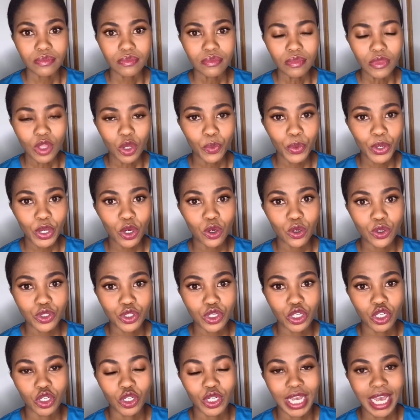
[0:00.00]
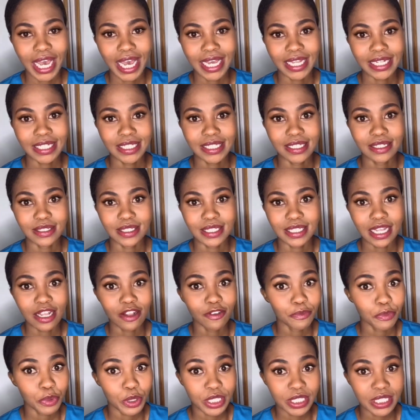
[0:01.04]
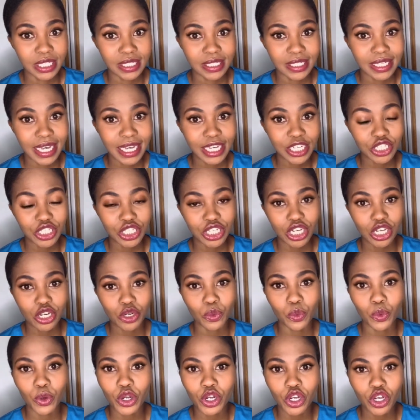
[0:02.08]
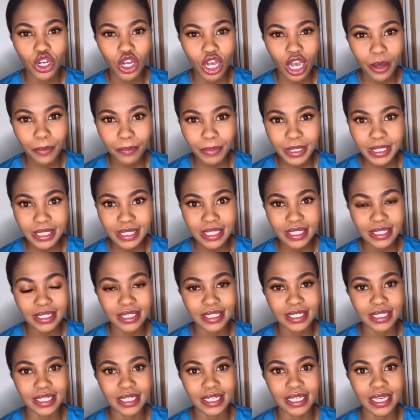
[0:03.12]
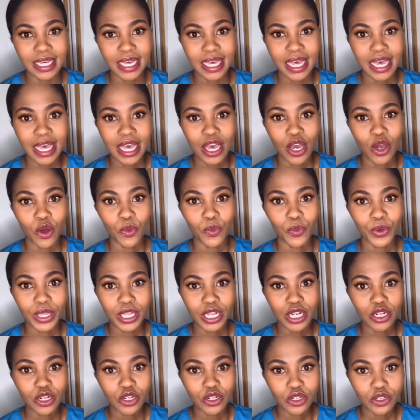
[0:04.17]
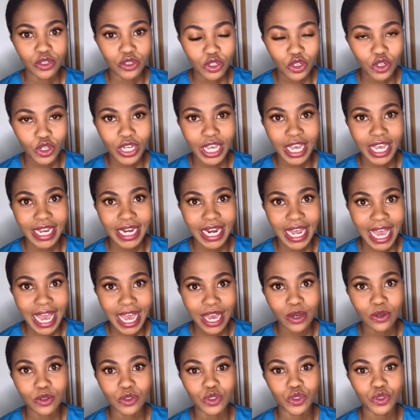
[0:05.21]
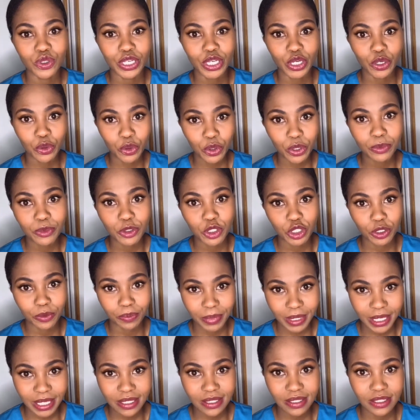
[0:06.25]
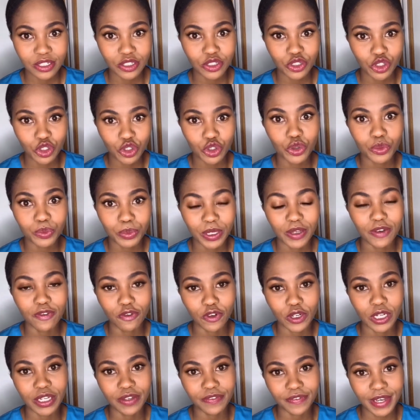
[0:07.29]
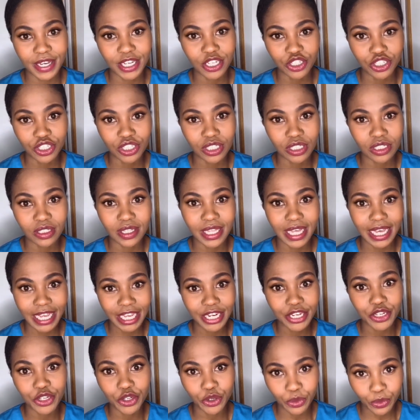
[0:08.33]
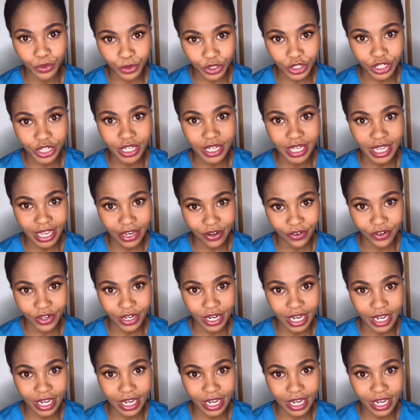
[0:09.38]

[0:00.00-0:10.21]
We also look at self-presentation, work competency. We look at how to equip you best to be fully functional in your work area.